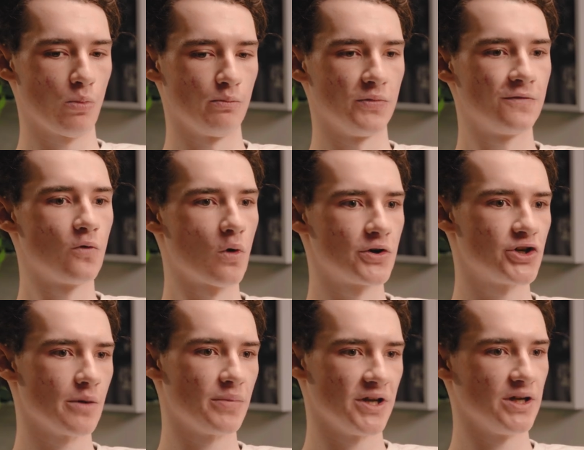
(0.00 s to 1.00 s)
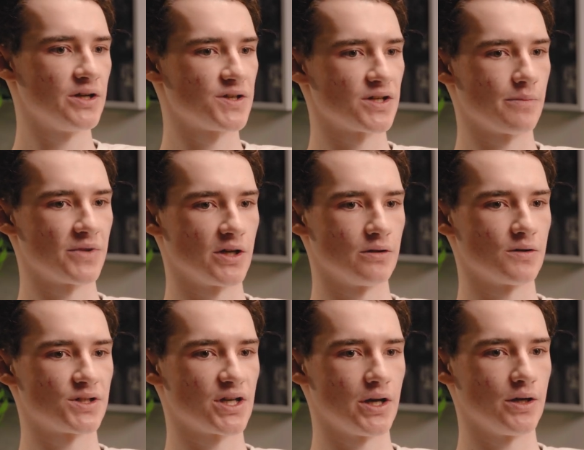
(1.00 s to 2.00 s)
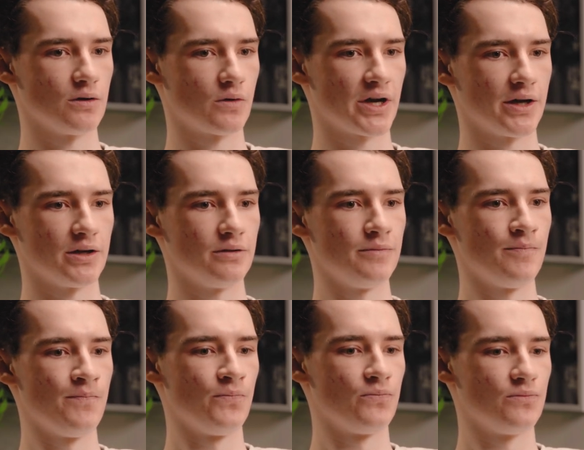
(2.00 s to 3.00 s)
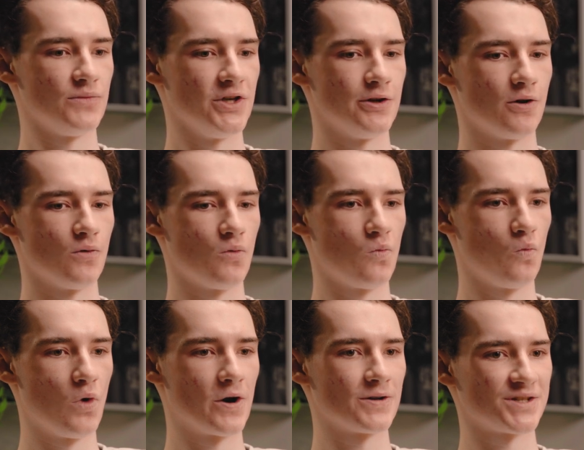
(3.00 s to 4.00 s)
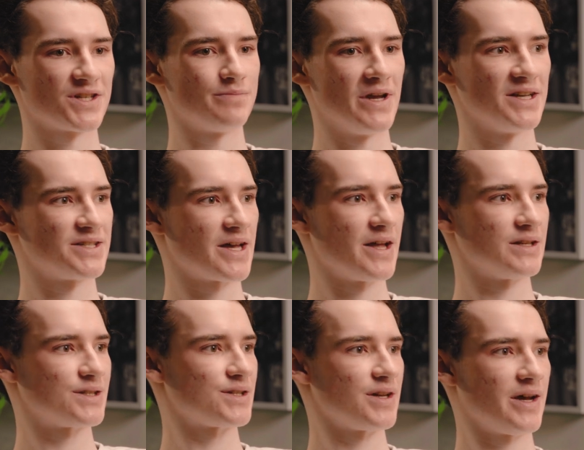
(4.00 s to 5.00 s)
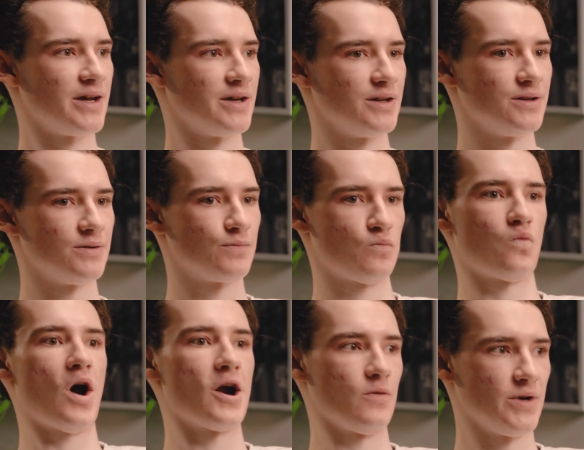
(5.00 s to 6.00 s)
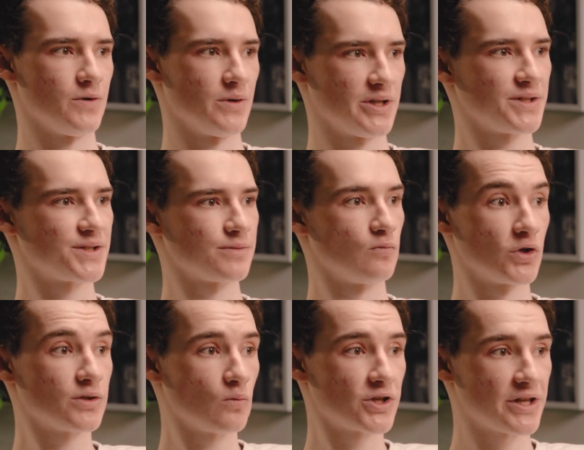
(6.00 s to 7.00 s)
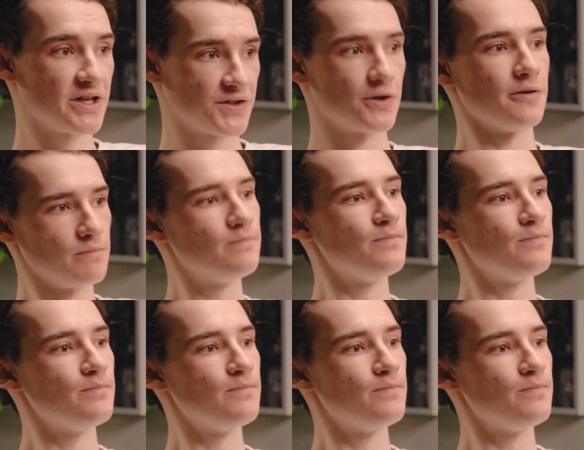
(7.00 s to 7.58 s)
before jumping into something, they're saying, okay, where does this make sense and why are we doing this? Which I think is good.